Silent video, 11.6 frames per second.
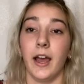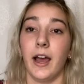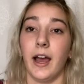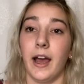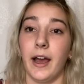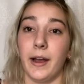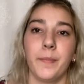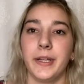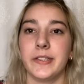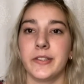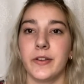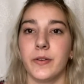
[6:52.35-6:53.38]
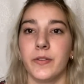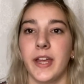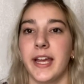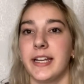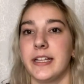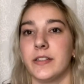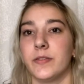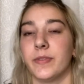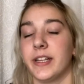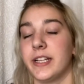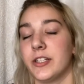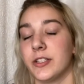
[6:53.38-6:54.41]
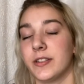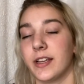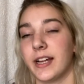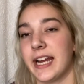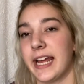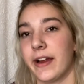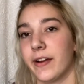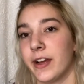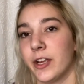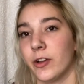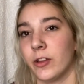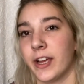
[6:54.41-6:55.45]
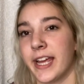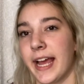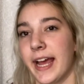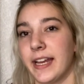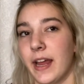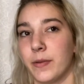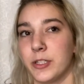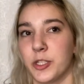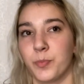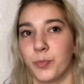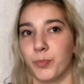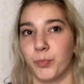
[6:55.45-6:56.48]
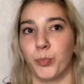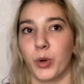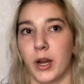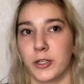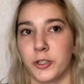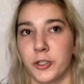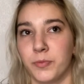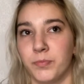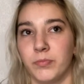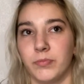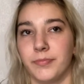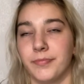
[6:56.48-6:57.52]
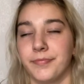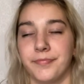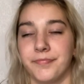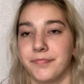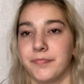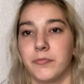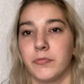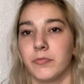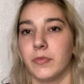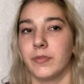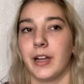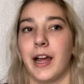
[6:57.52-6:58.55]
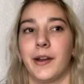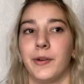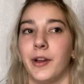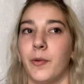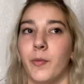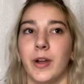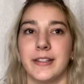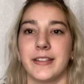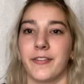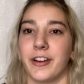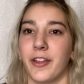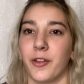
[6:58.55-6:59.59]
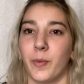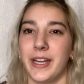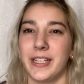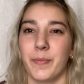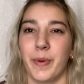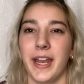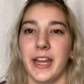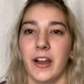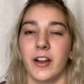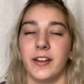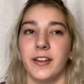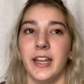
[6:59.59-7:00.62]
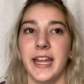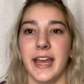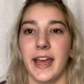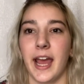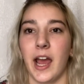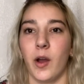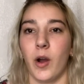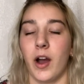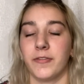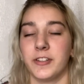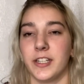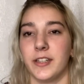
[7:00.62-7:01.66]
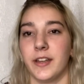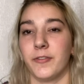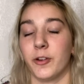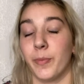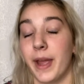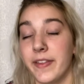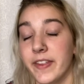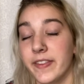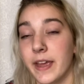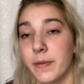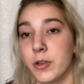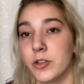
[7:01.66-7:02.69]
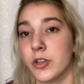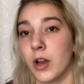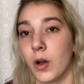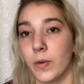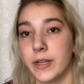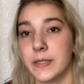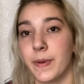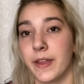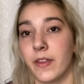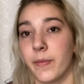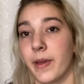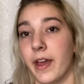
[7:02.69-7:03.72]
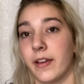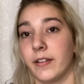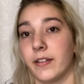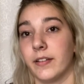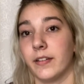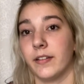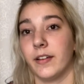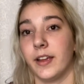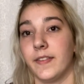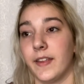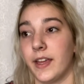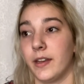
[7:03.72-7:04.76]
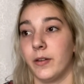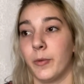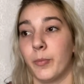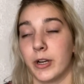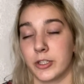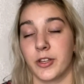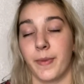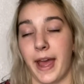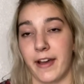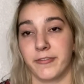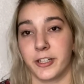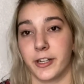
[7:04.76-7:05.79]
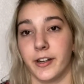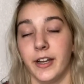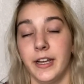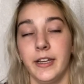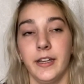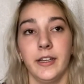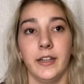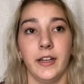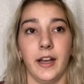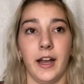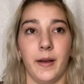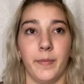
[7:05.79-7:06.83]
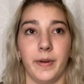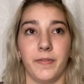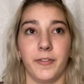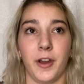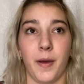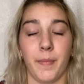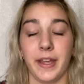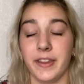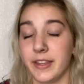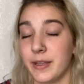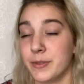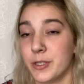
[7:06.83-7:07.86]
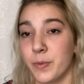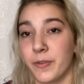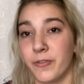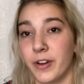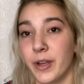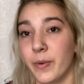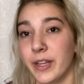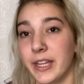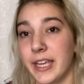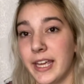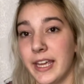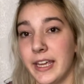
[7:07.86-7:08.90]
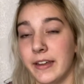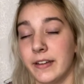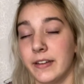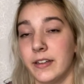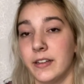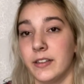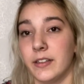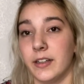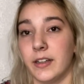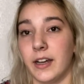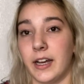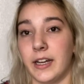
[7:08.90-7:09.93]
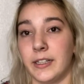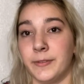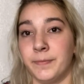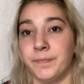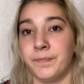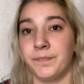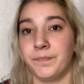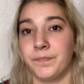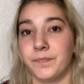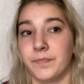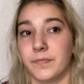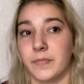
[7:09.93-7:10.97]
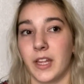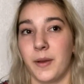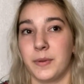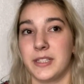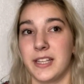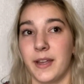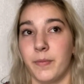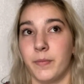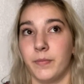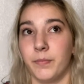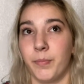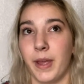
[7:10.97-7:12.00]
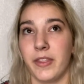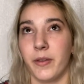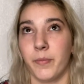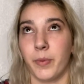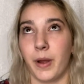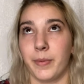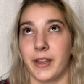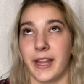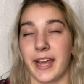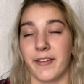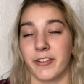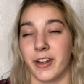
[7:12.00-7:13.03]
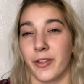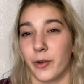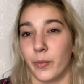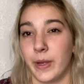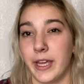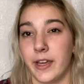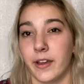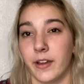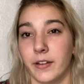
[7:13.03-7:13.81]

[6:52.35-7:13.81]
But so that is really just the kind of haircut you're looking at, and I would just brush, I don't know, once every other week, depending on how often. you're bathing them, you should always bathe them and then brush them after. But if you're not bathing them super frequently, I would say bathe them probably like every other week.